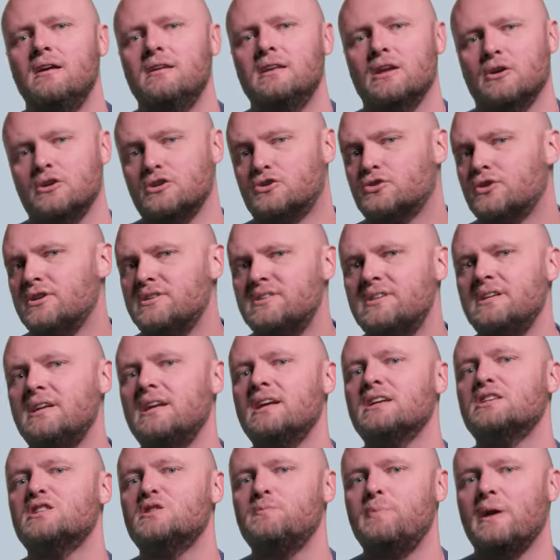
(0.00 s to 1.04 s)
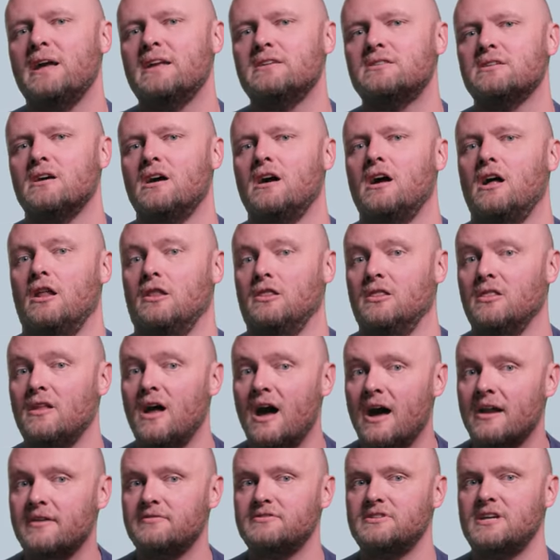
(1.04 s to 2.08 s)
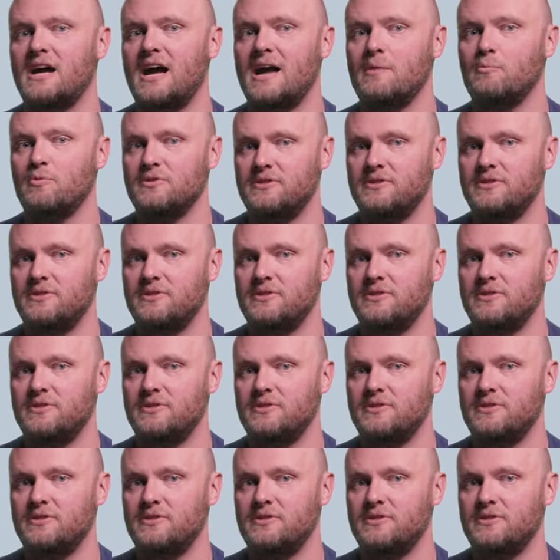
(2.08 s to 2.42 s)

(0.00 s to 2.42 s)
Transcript: Now, Intricity has spent a lot of time